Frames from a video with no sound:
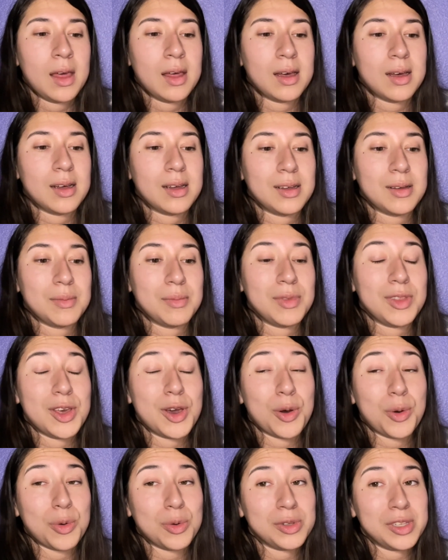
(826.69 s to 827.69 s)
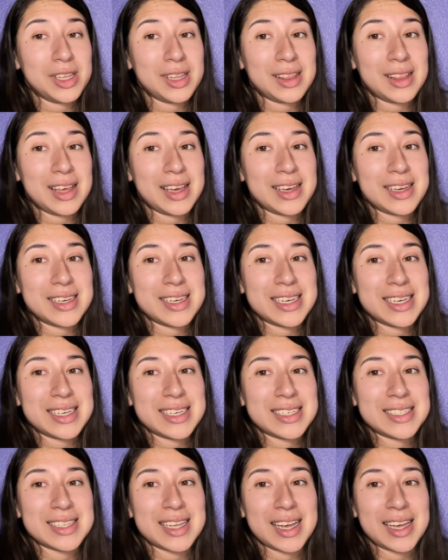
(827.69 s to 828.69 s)
Um, the only thing
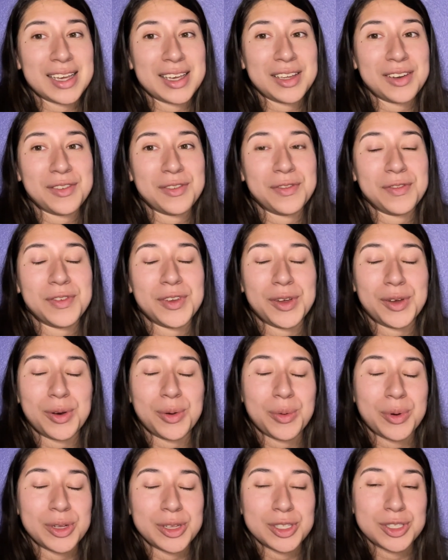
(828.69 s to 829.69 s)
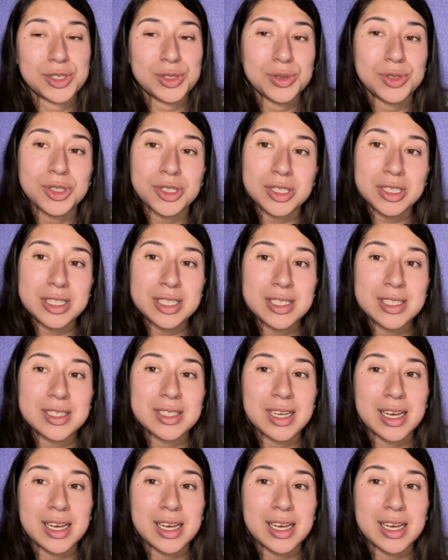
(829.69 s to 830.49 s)
is I can feel where the suture is.